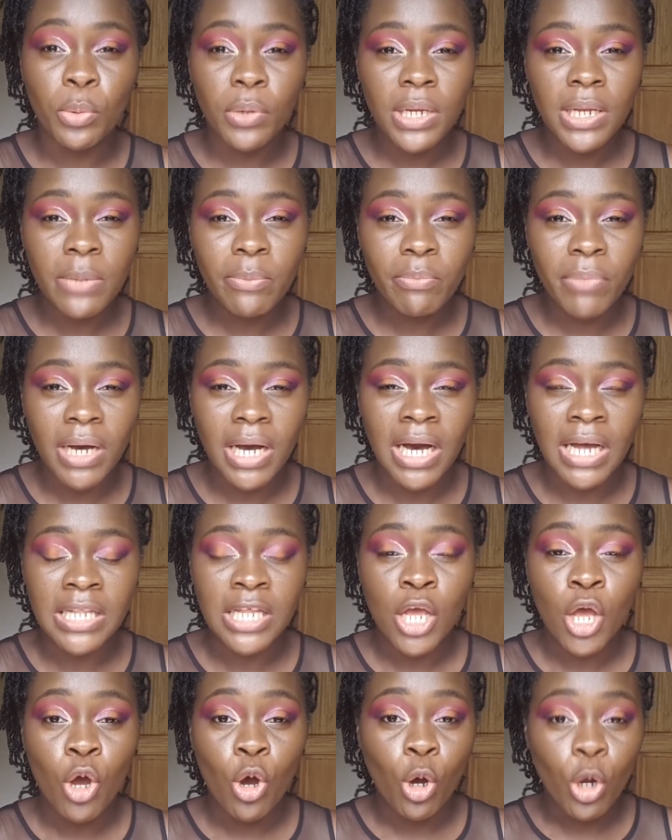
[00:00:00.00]
really
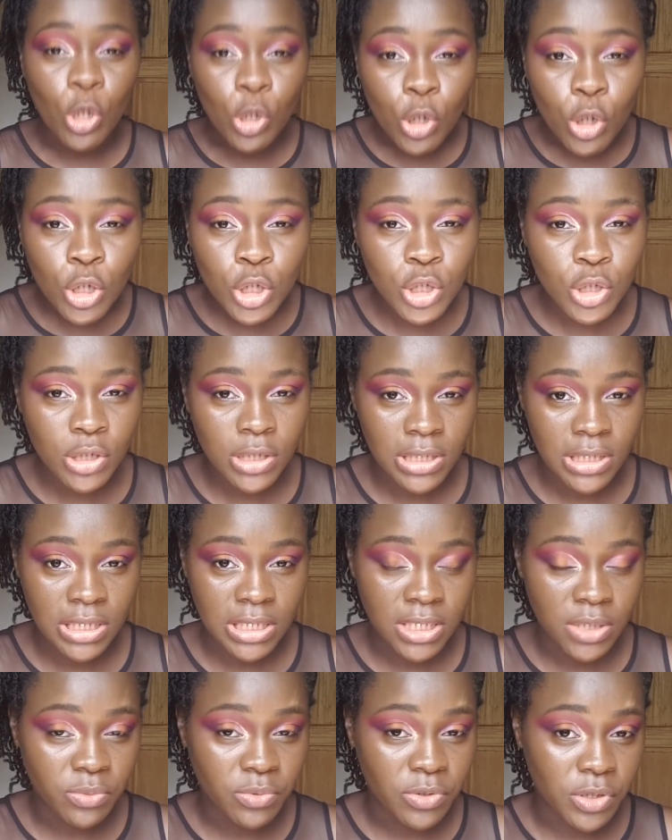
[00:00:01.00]
bad, unconsciously
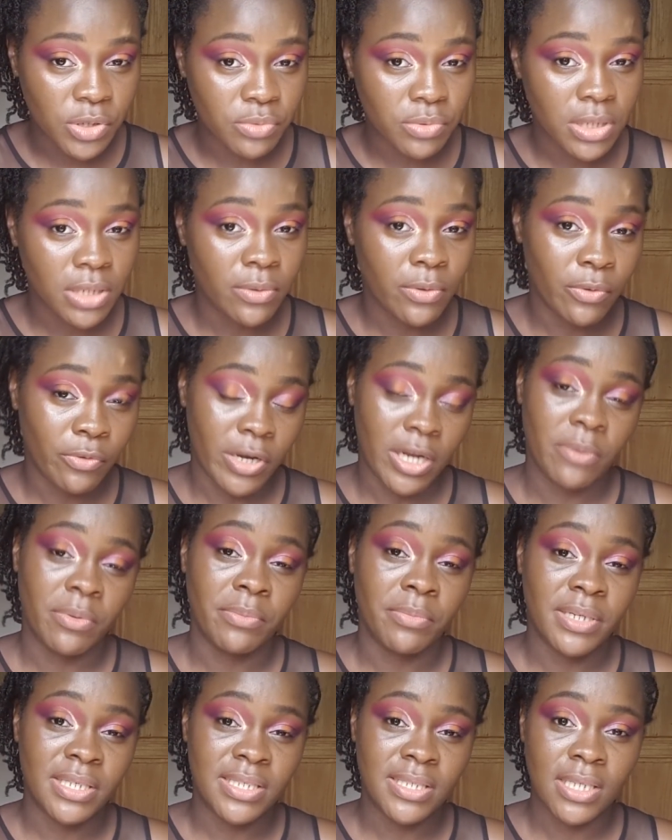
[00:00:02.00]
she was really right by
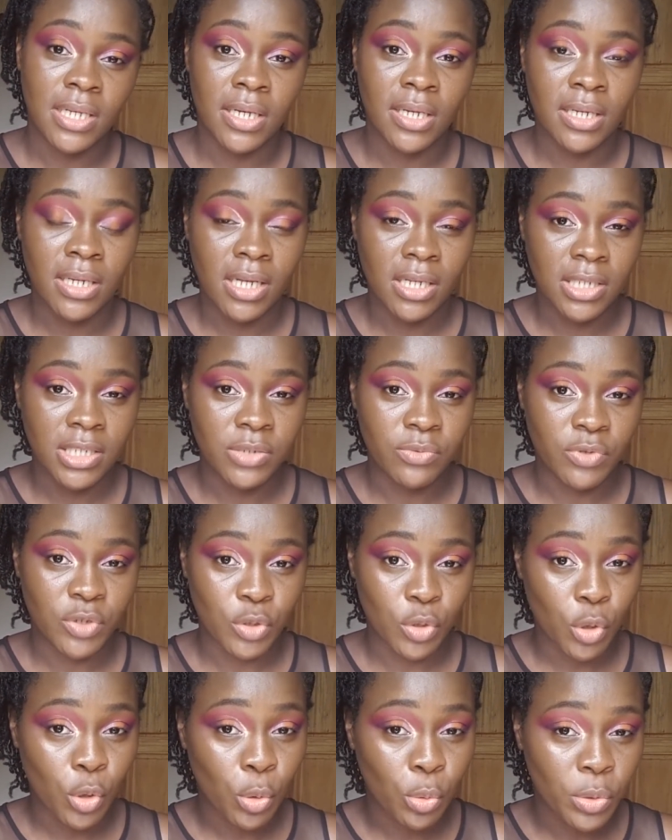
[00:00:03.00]
my side, and she
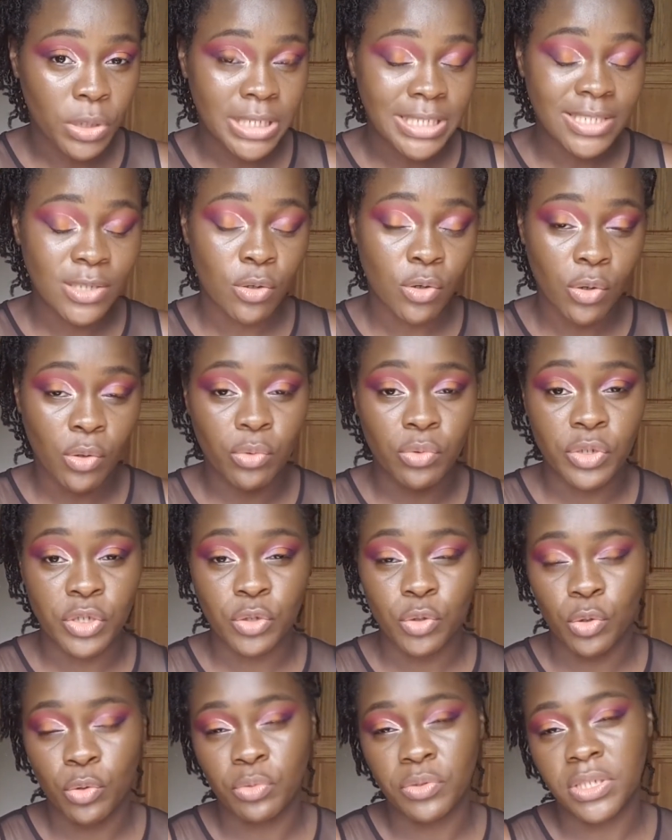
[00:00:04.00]
was always
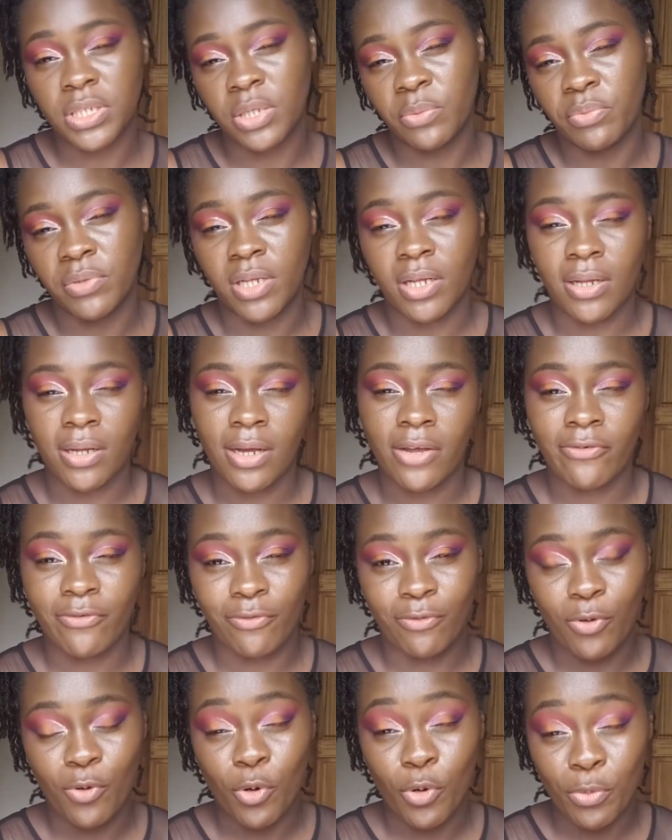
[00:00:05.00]
keeping her
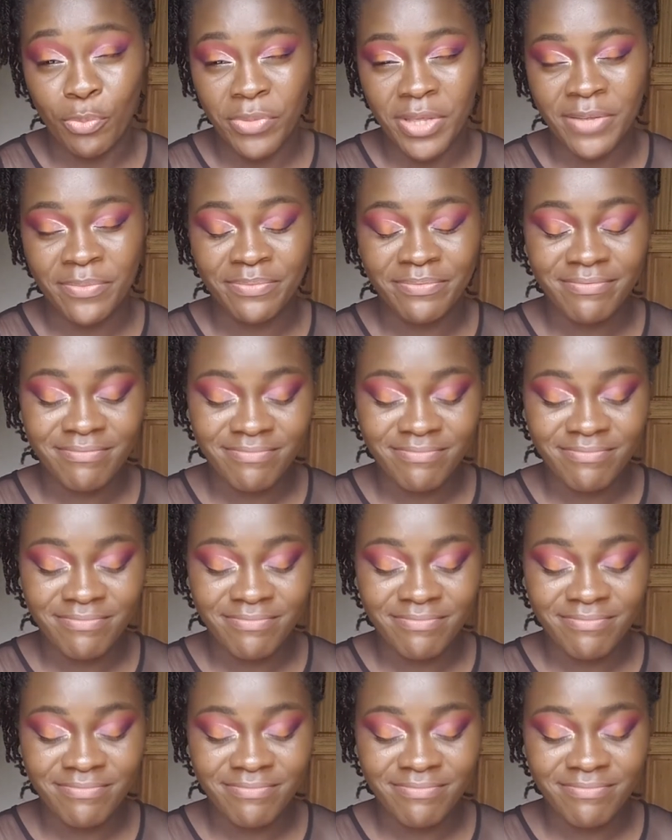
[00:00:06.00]
eye on me.